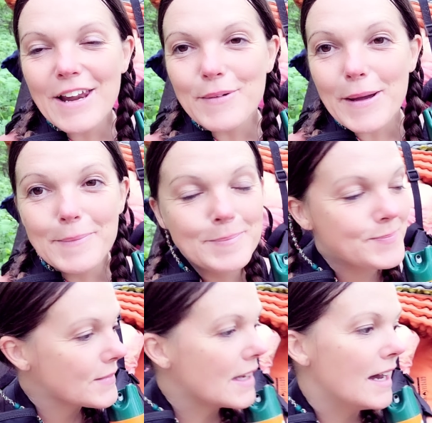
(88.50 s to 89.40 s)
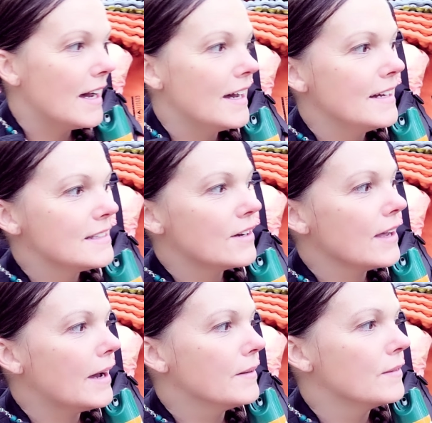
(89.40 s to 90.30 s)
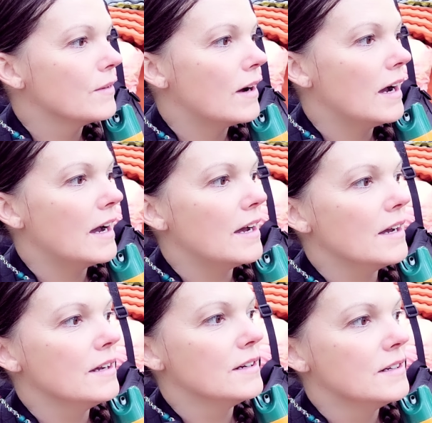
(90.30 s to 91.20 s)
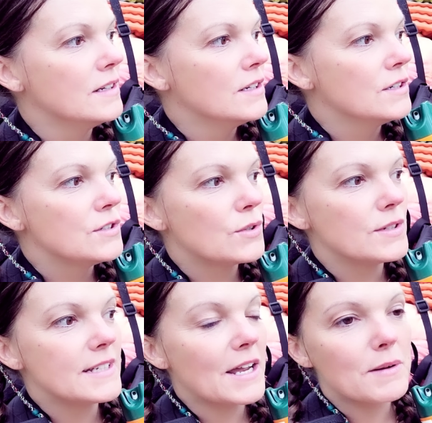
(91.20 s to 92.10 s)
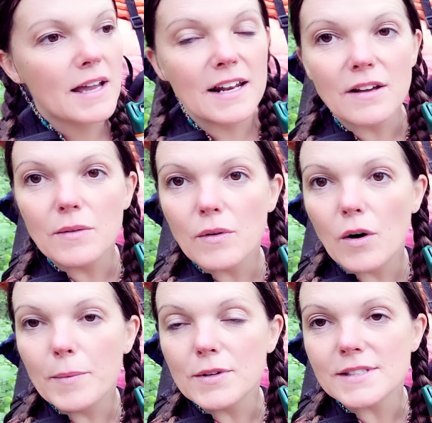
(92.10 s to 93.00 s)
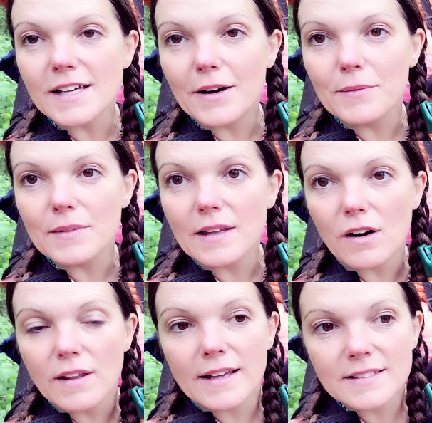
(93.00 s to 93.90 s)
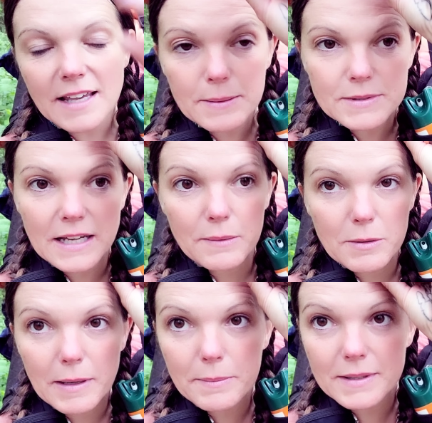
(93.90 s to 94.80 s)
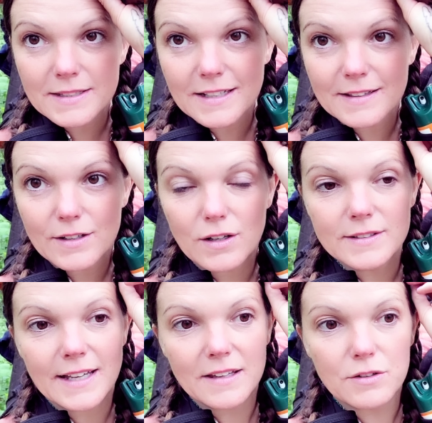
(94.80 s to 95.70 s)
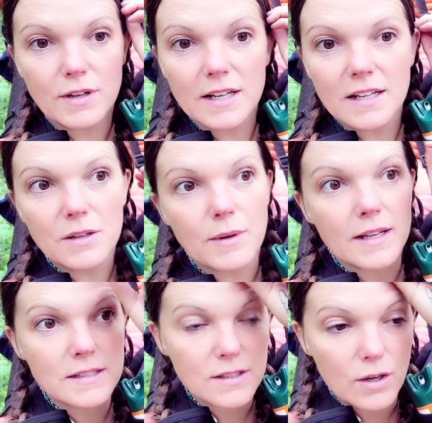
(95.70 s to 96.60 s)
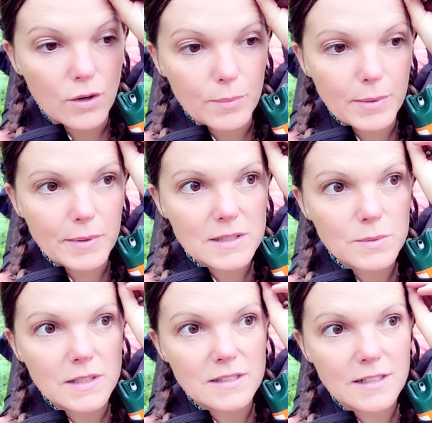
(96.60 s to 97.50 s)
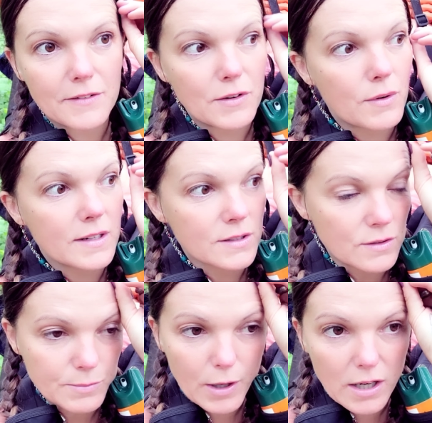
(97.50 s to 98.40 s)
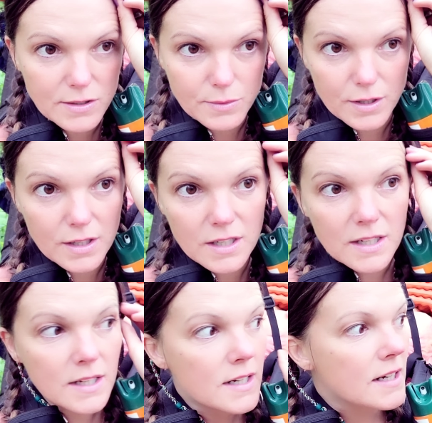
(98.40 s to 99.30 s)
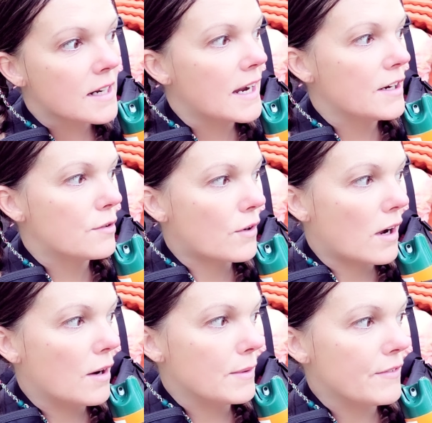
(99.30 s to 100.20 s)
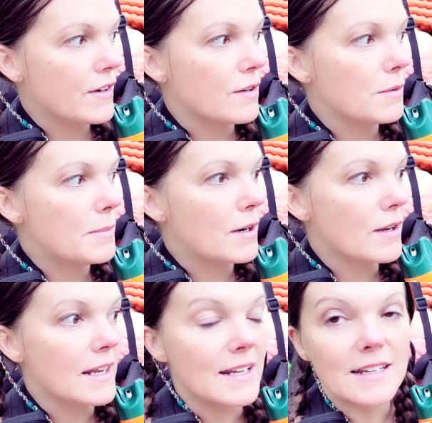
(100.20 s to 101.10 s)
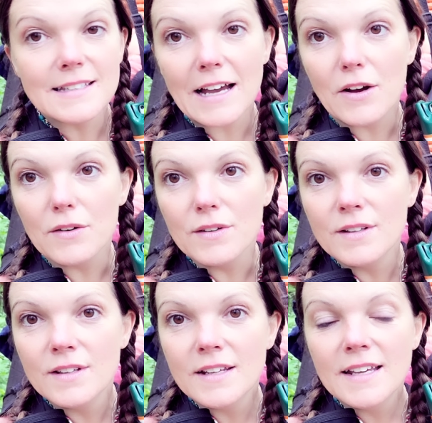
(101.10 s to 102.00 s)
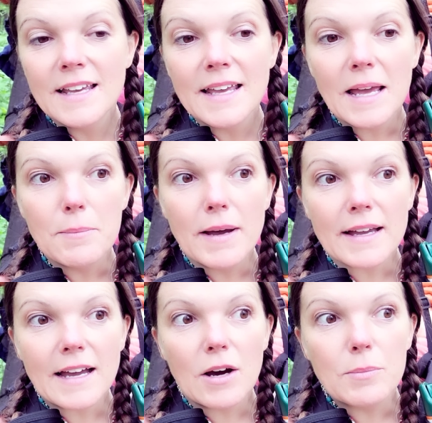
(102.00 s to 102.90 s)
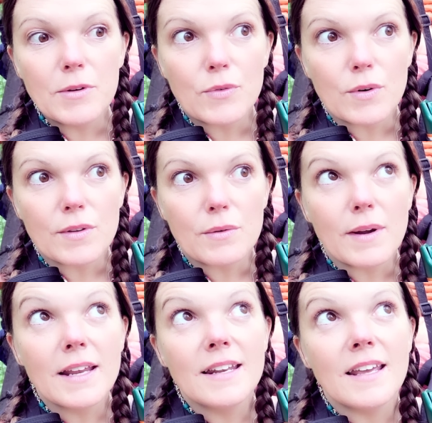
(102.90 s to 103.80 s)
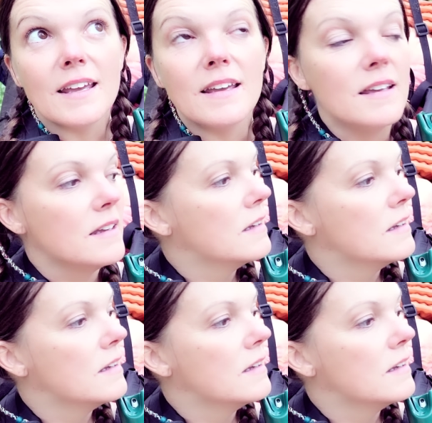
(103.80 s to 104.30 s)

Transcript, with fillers: anyway, uh, so yeah. Uh, short day. We kind of almost thought our last campsite we might be stuck there all day in the rain anyway. So, but once we discovered Roscoe's paws were mm-hmm. kind of raw, we figured we better get into town and back out before the rain hit.